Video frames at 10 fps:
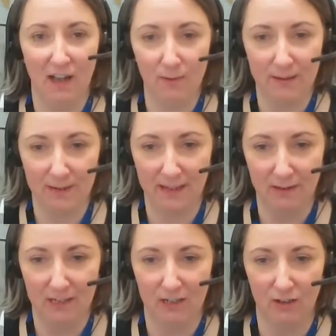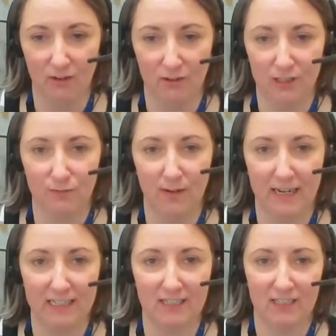Oh, here we go. Launch.
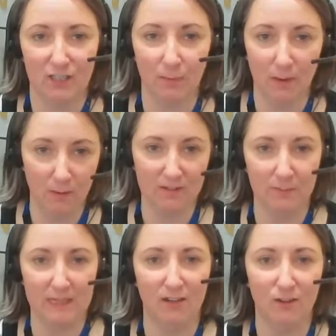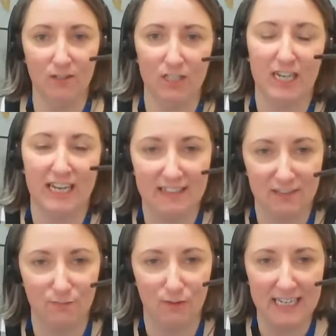Right, your poll has been launched.
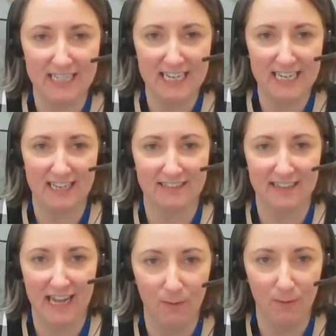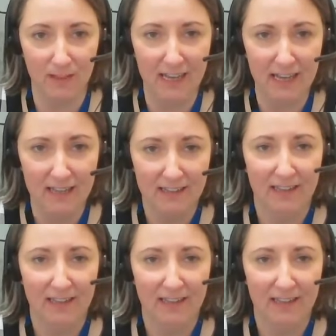It's ready. It's out there.